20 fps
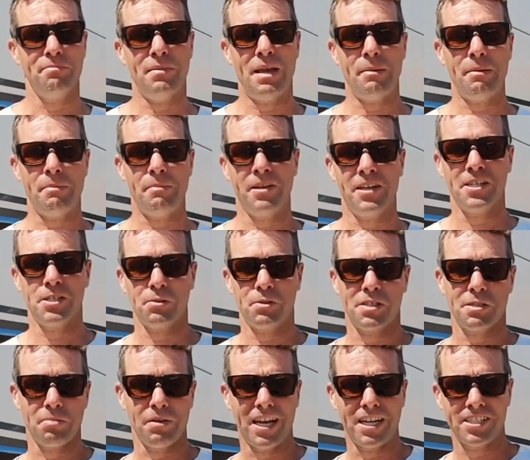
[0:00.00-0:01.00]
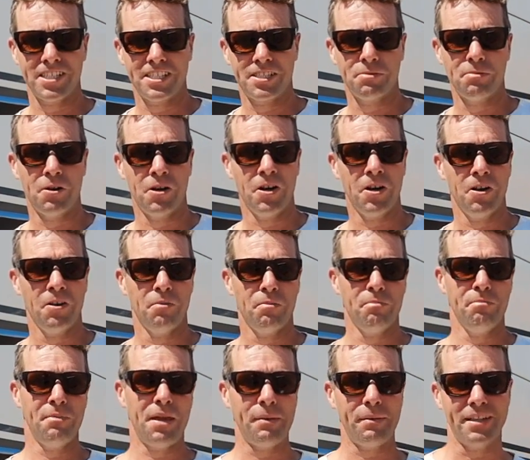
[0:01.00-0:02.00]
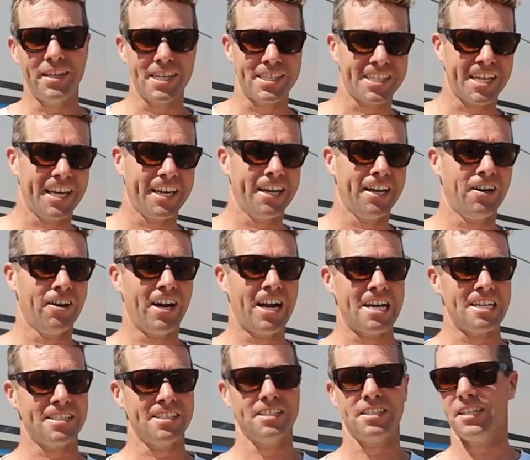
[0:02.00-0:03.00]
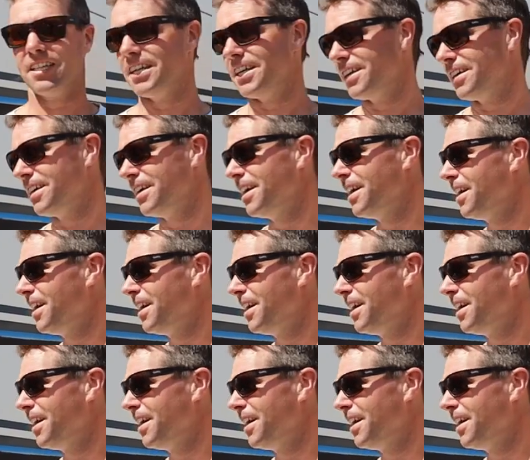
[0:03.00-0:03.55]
Maybe because we're splashing tomorrow. Maybe that's kicking our ass into gear.